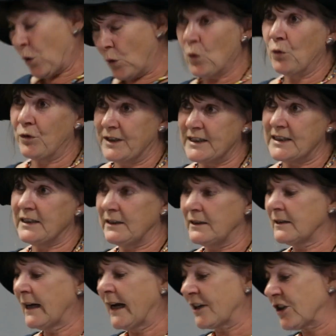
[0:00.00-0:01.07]
or indeed
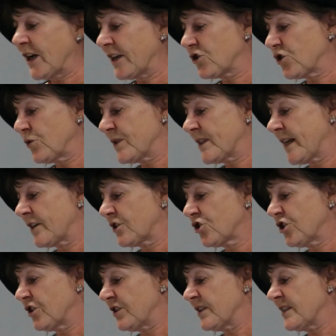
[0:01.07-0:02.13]
actual
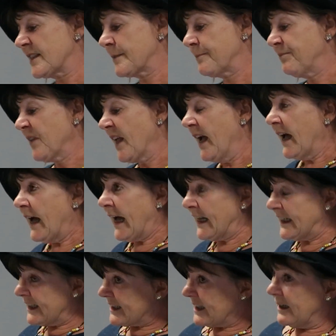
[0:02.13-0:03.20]
sanctions.
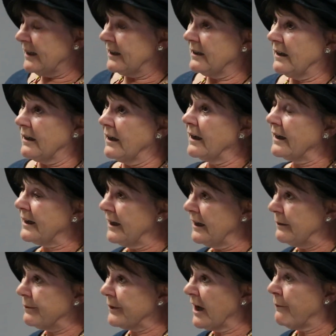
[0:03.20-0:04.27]
And as I
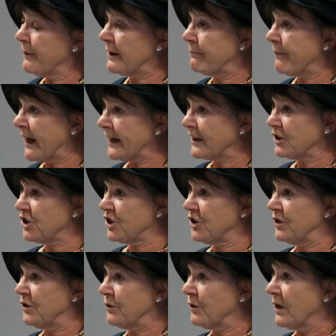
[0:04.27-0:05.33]
keep coming back to,
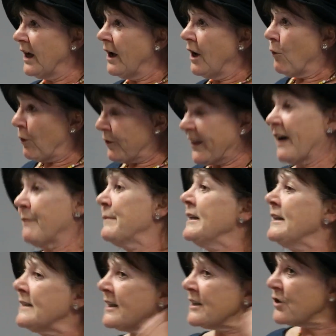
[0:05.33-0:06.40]
what that
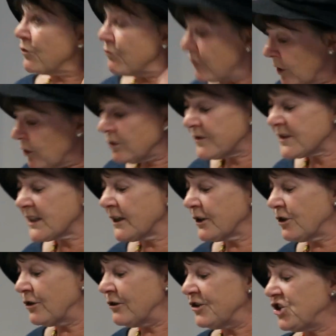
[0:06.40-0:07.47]
means is the role of
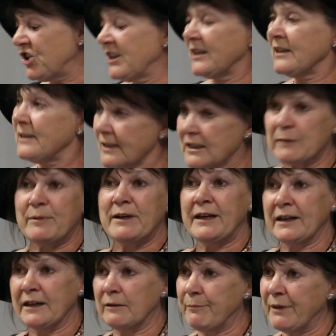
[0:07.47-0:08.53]
psychology in
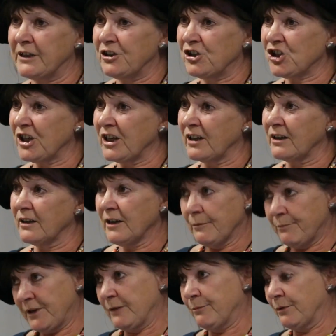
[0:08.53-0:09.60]
disciplining and punishing
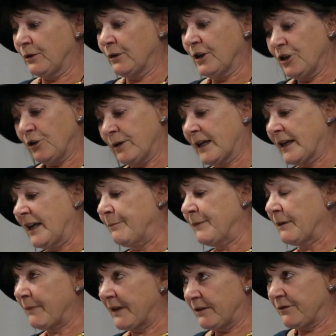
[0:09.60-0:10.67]
people who are
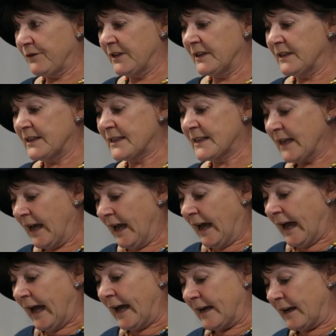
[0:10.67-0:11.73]
claiming benefits.
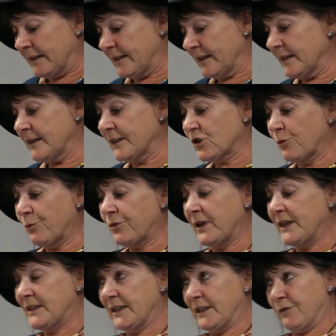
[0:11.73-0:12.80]
And I think it's
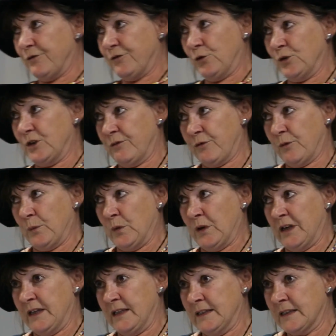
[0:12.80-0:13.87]
operating in 4 different
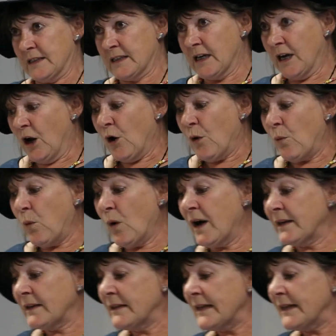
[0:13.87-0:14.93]
ways.
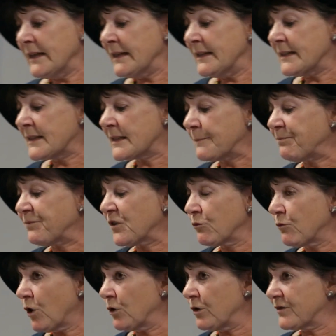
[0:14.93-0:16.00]
One is the
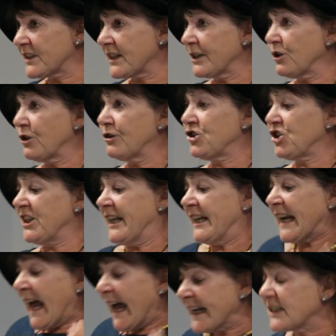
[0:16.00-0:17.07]
role of psychology
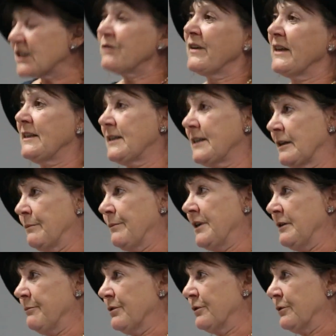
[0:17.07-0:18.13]
in activating
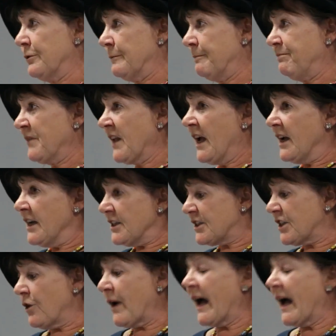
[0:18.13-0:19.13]
people. So